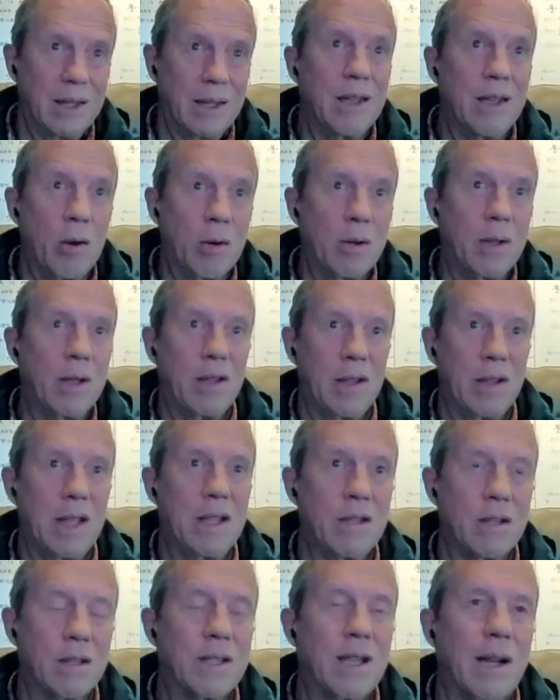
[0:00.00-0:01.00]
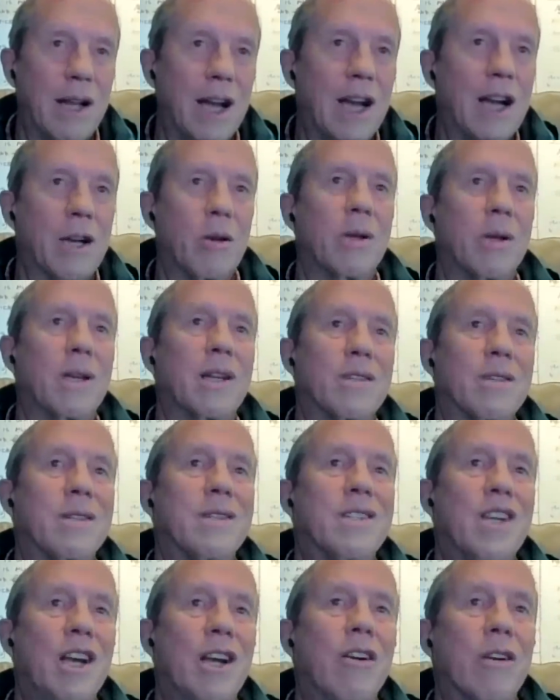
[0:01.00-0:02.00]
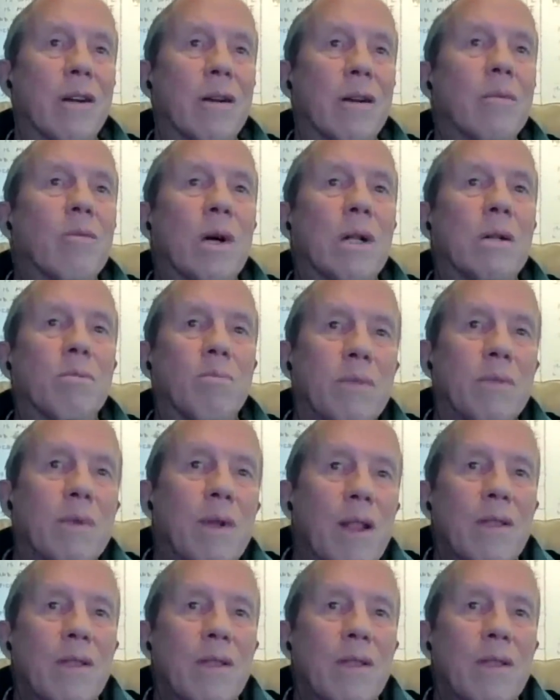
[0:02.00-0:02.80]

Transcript: You know, and then you start arguing as a Terran, well,